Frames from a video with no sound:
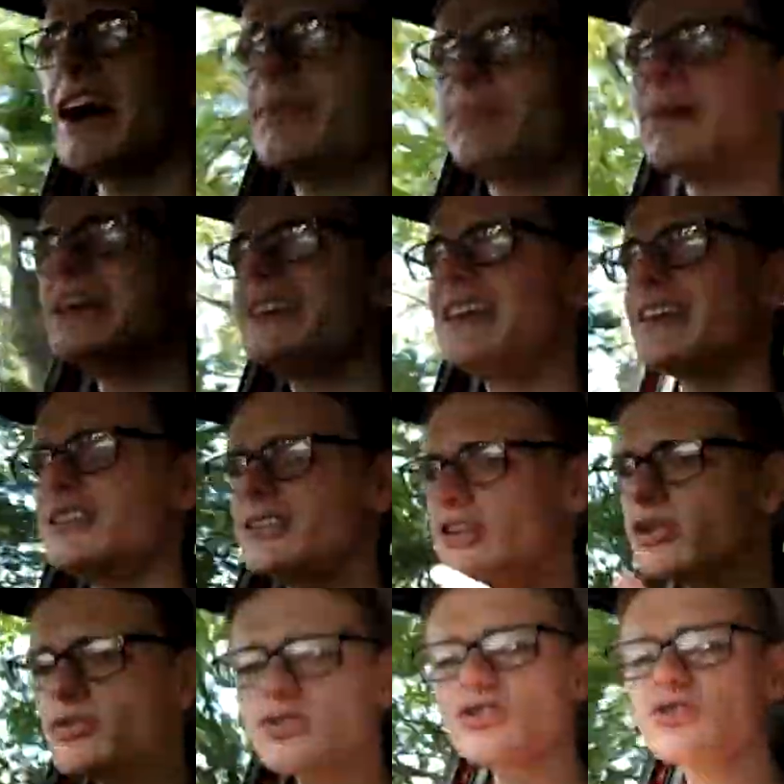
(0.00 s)
and make it
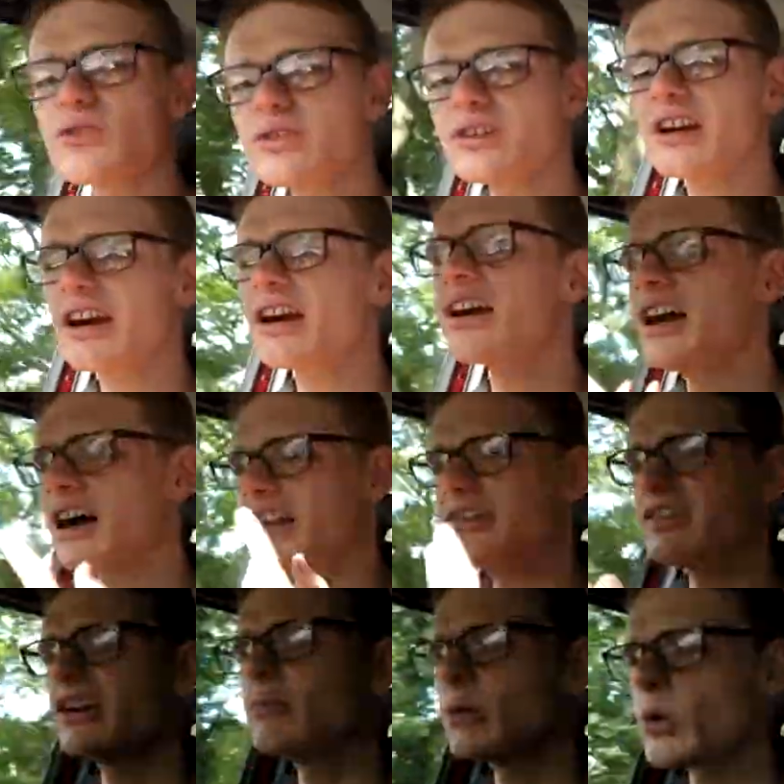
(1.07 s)
no stronger
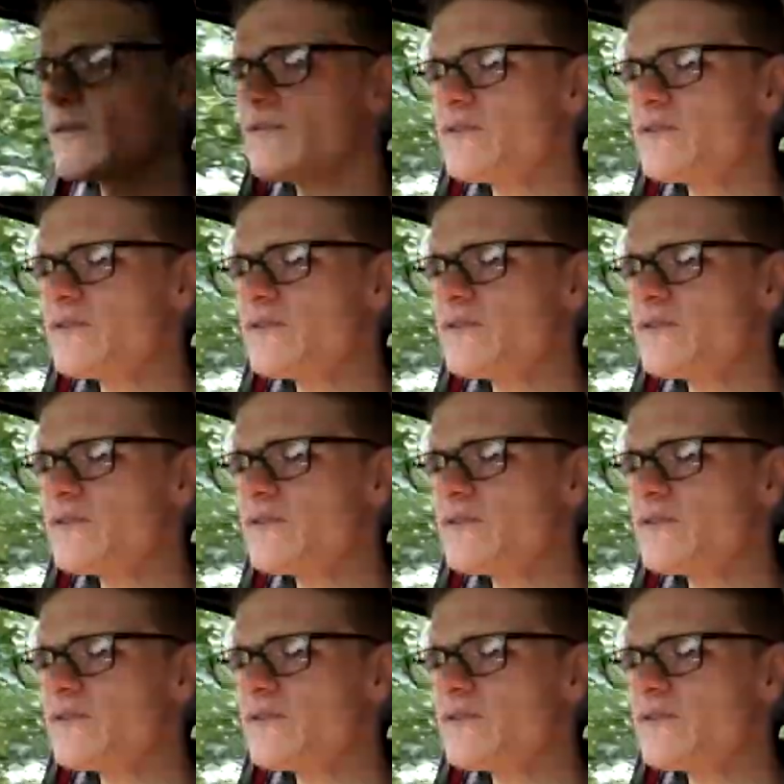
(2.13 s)
and no more